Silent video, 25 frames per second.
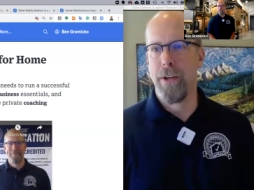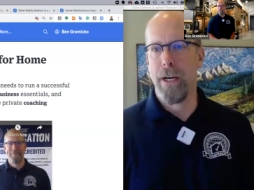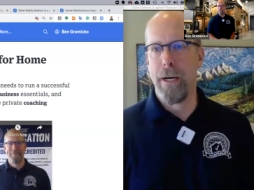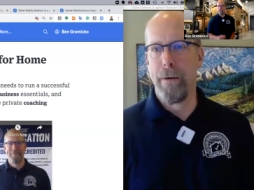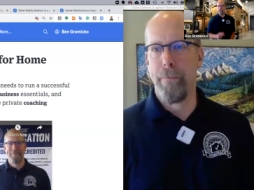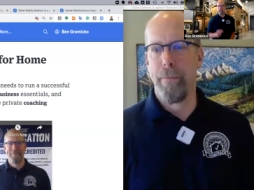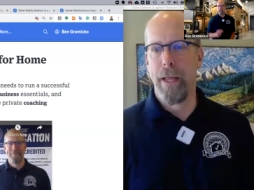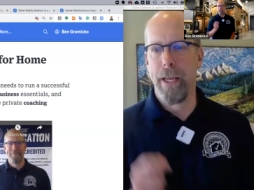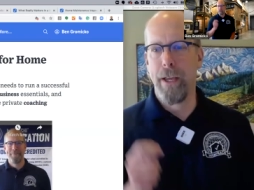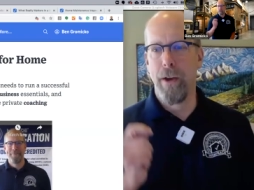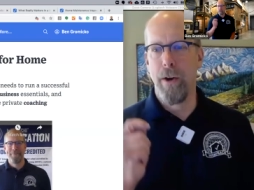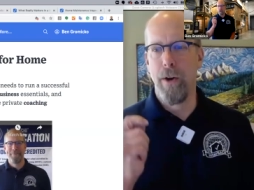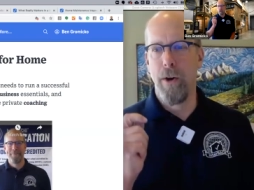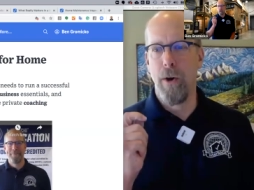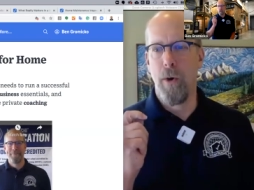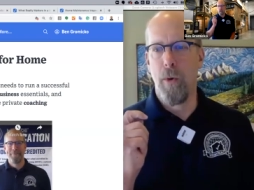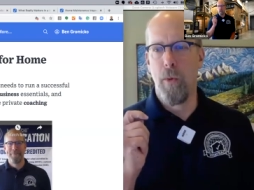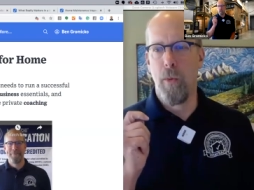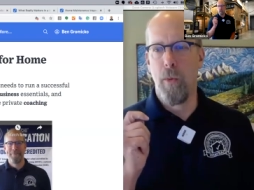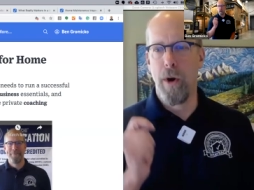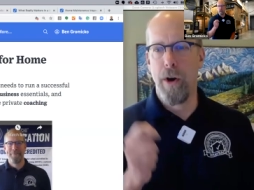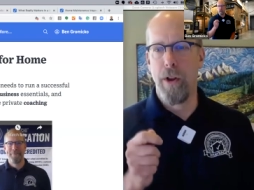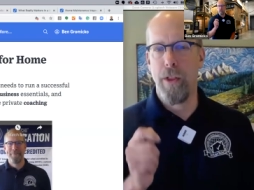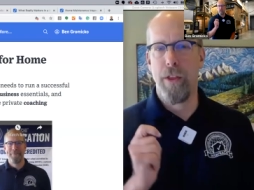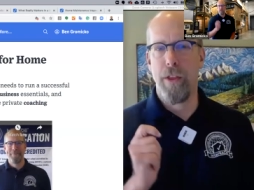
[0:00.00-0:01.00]
like
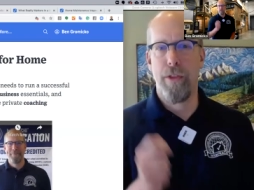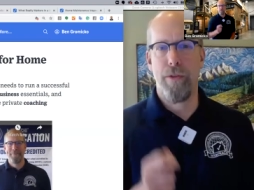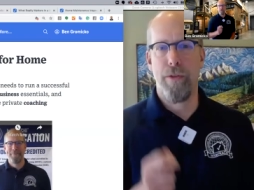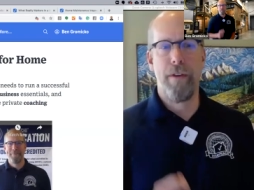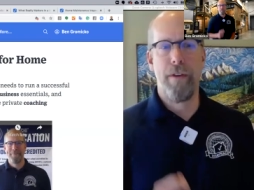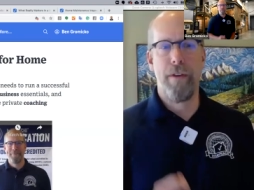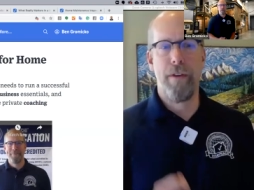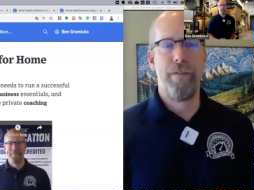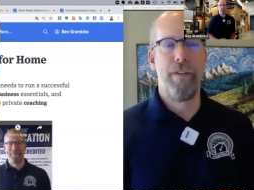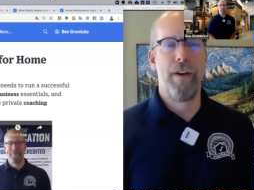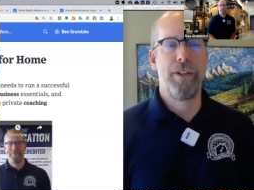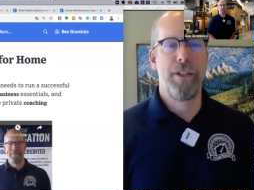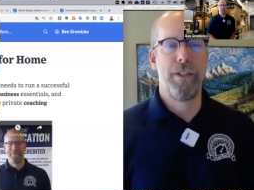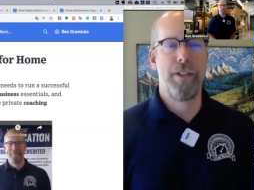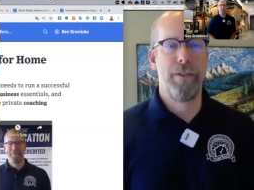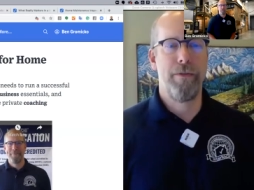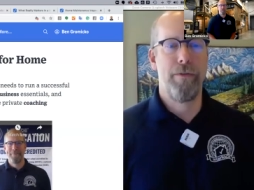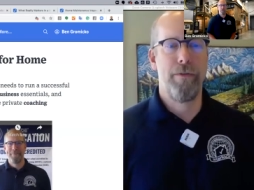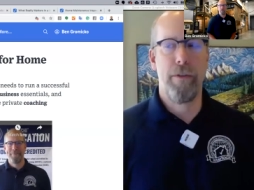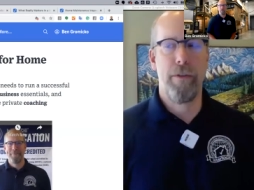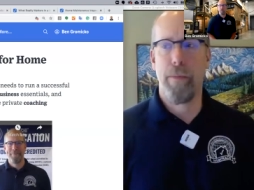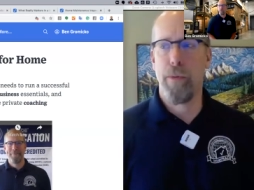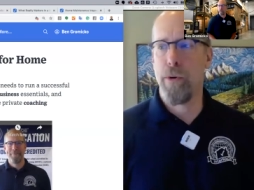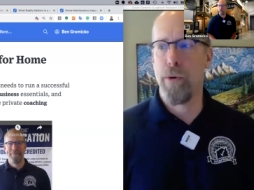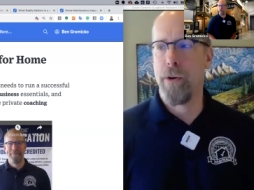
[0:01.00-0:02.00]
what are the three functions of a
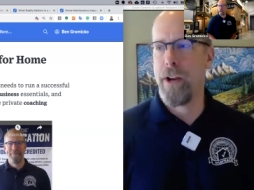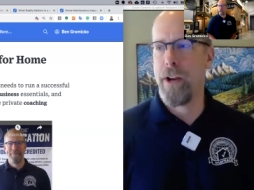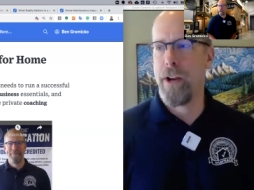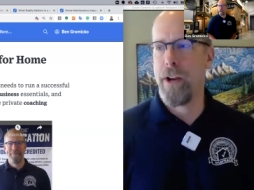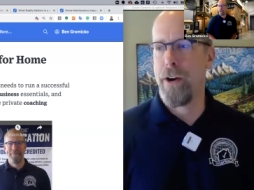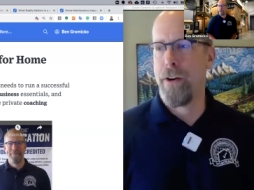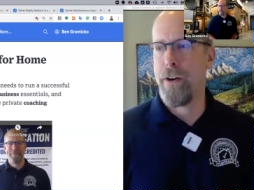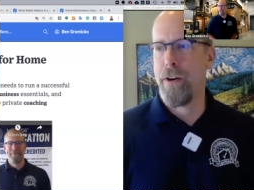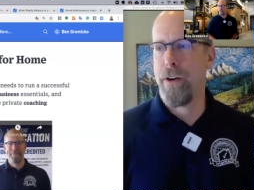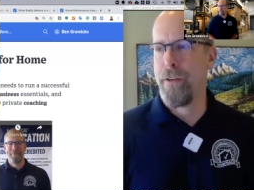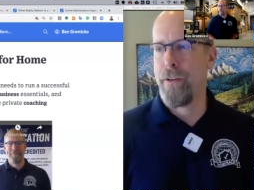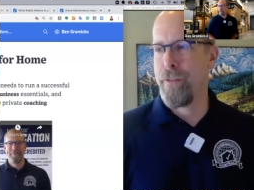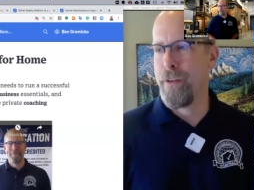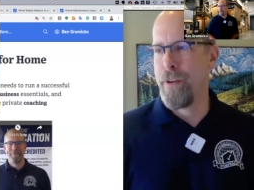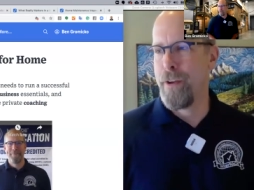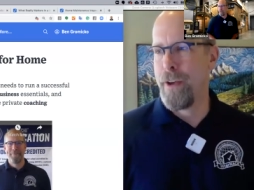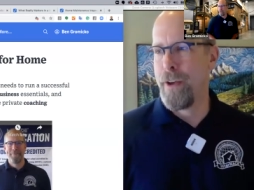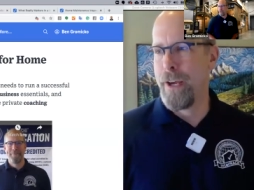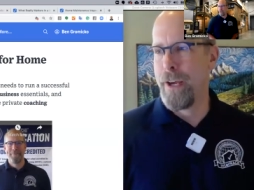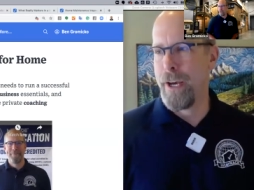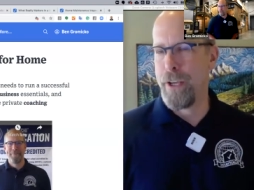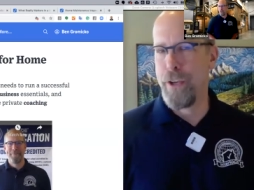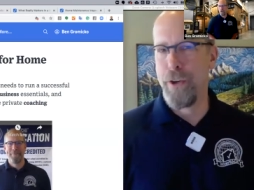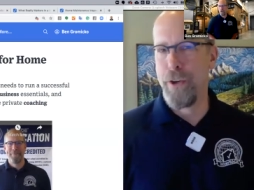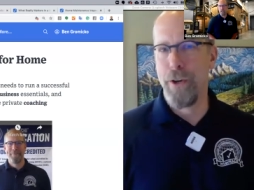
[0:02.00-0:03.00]
report narrative,
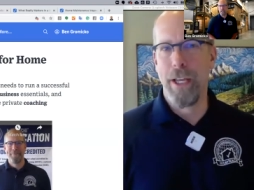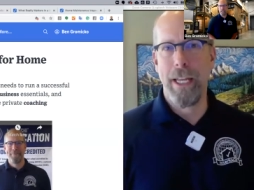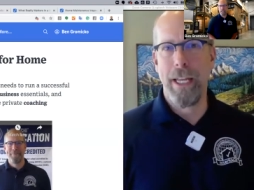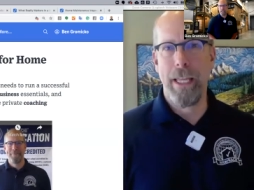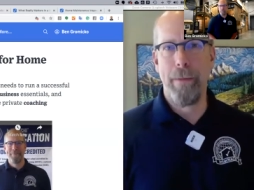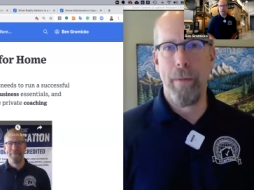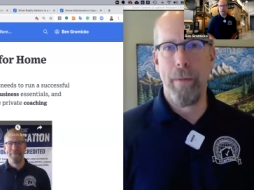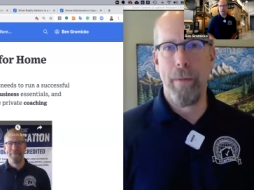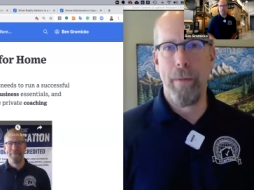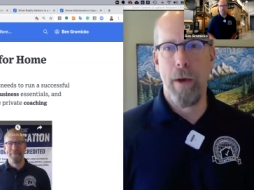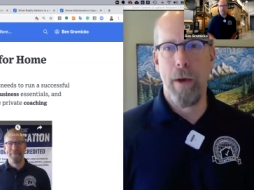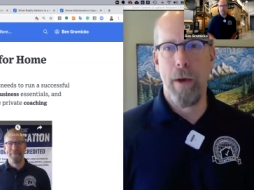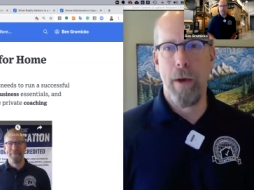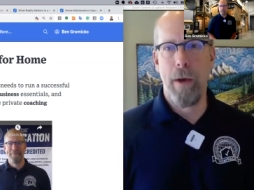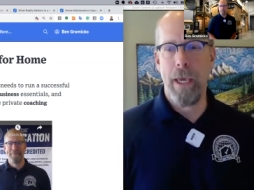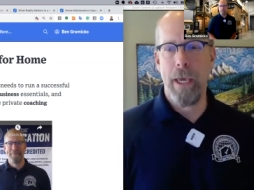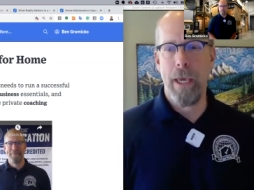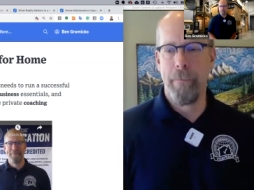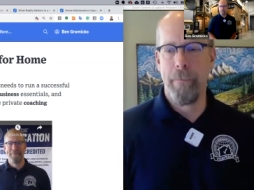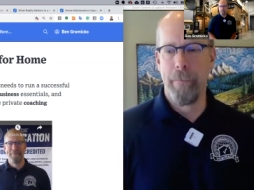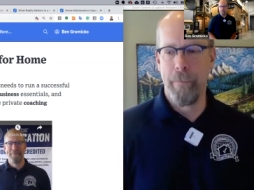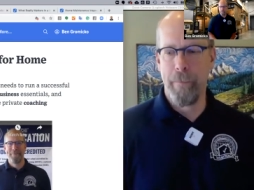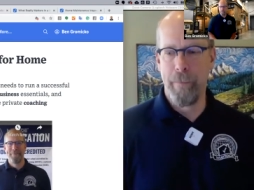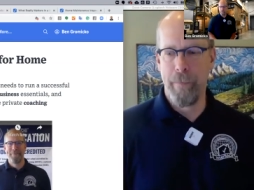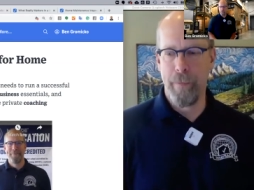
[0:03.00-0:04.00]
uh, you can email me.
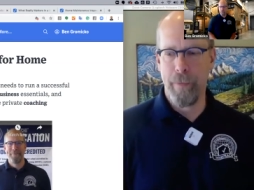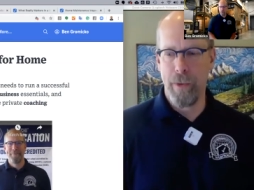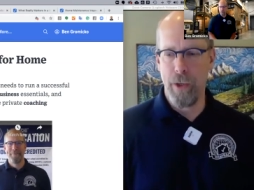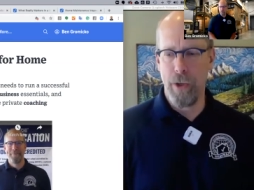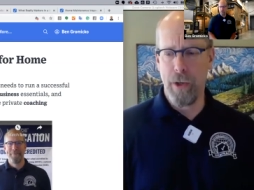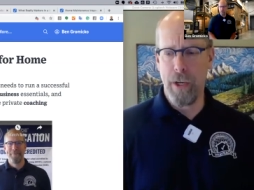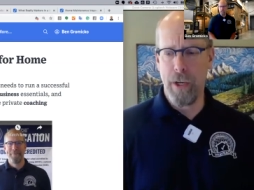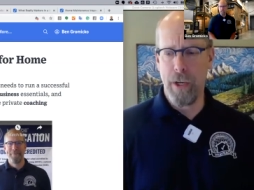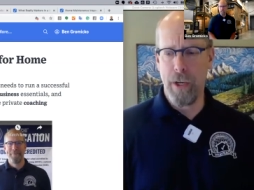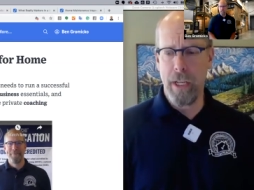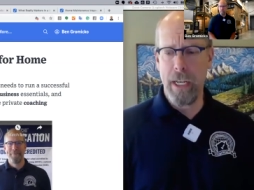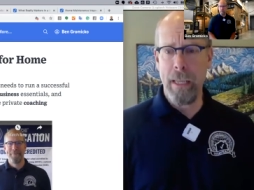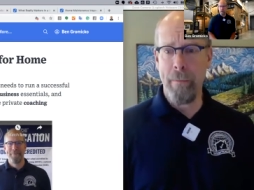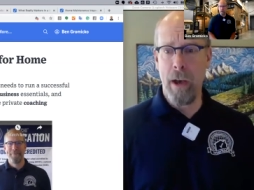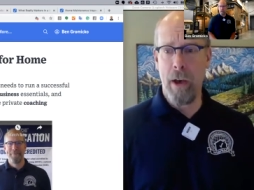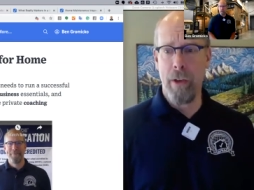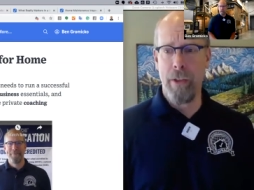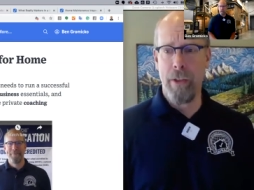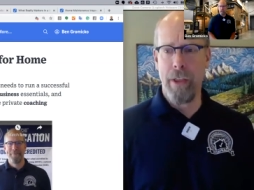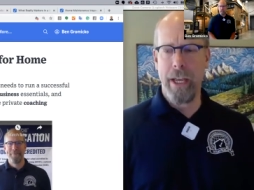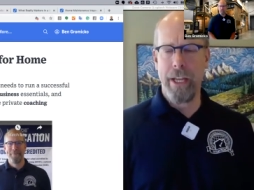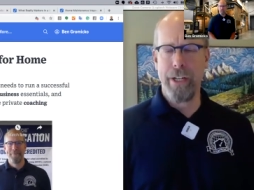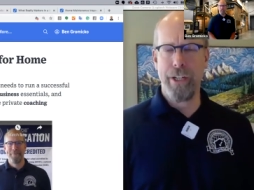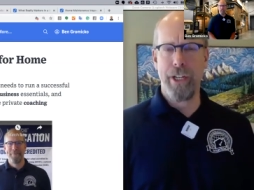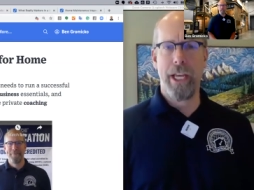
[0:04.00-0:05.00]
You can email the
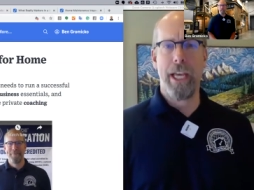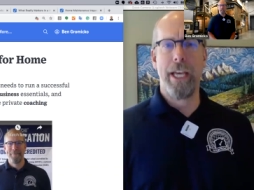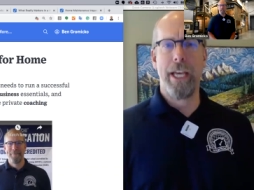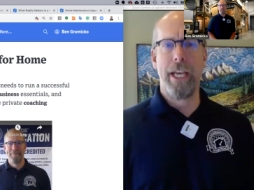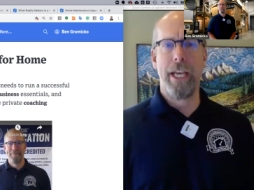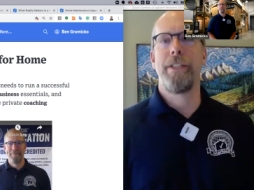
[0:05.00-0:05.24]
education